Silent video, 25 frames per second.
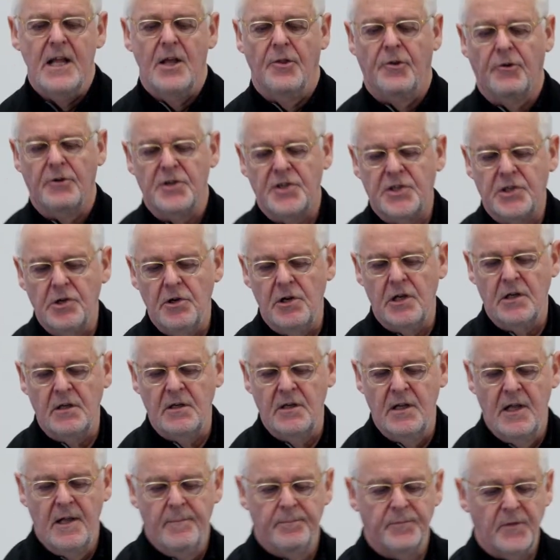There are
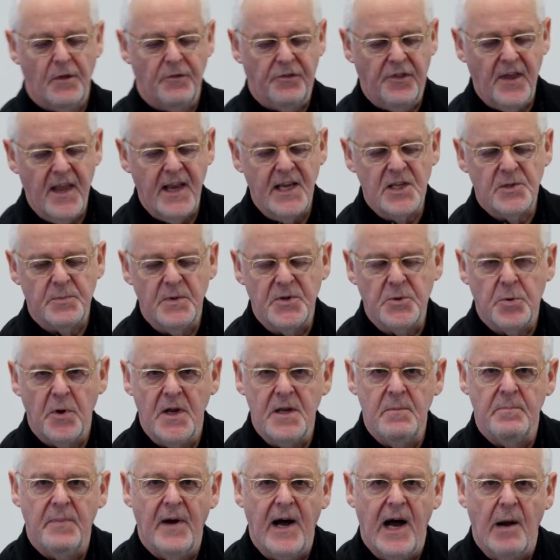certain things
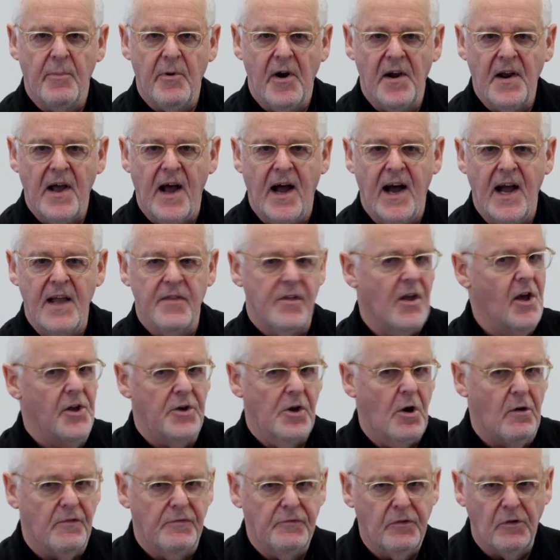between Barbara and I that are
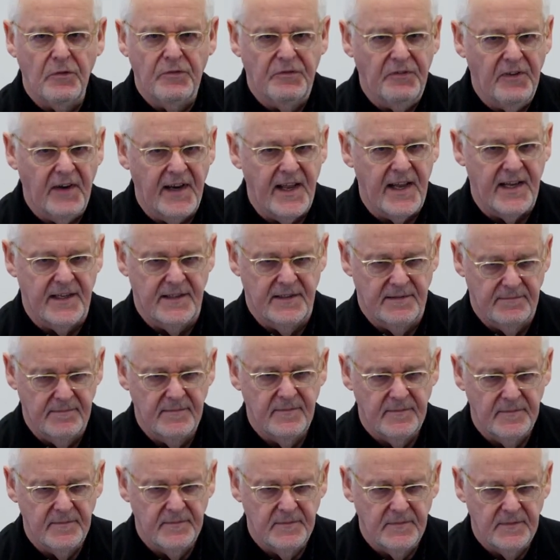not fulfilling.
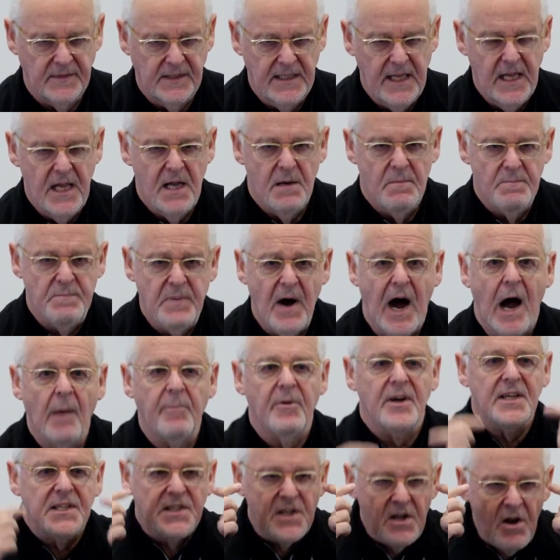
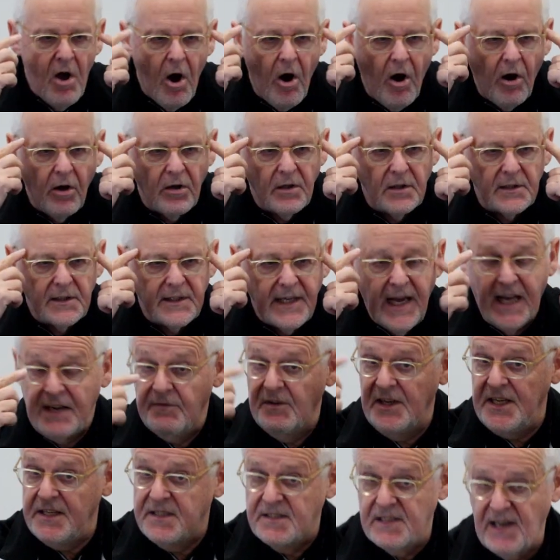Barbara is not kind of
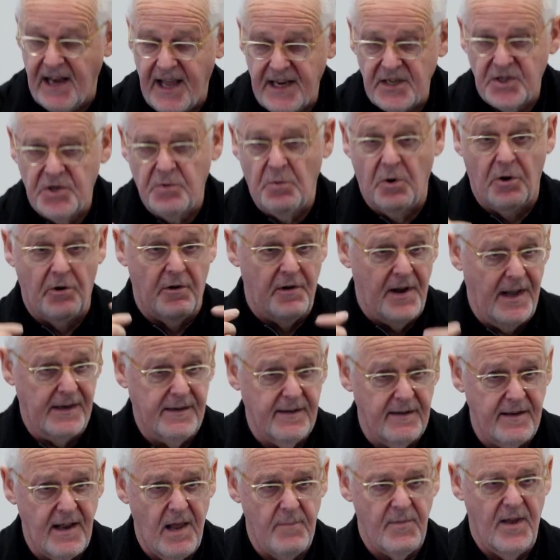an intellectual or an
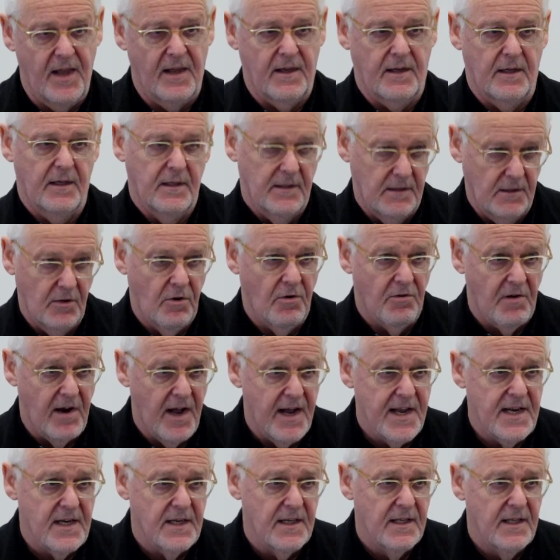academic, all
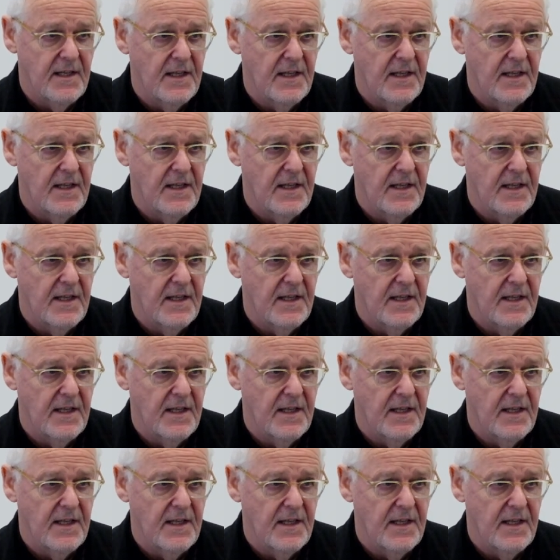right?